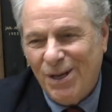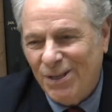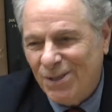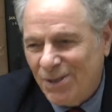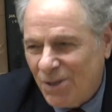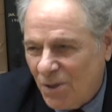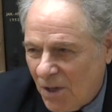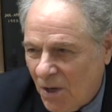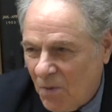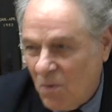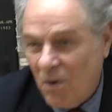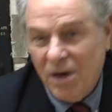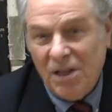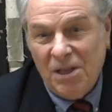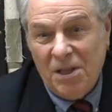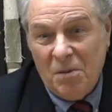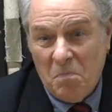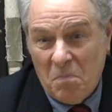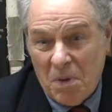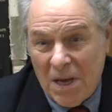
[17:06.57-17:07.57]
And so they wanted
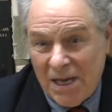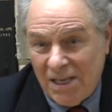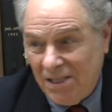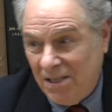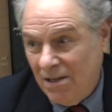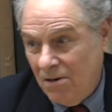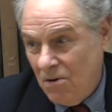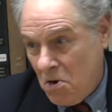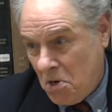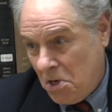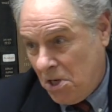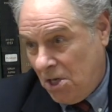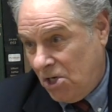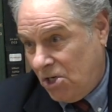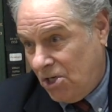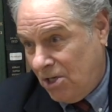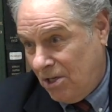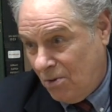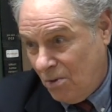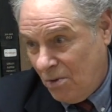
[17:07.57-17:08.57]
the best in their
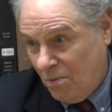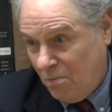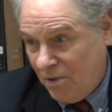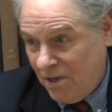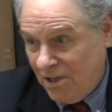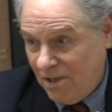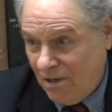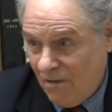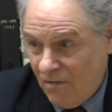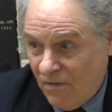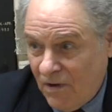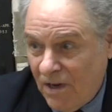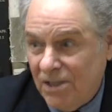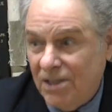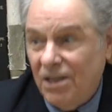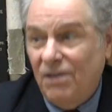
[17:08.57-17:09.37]
kitchen to impress their friends.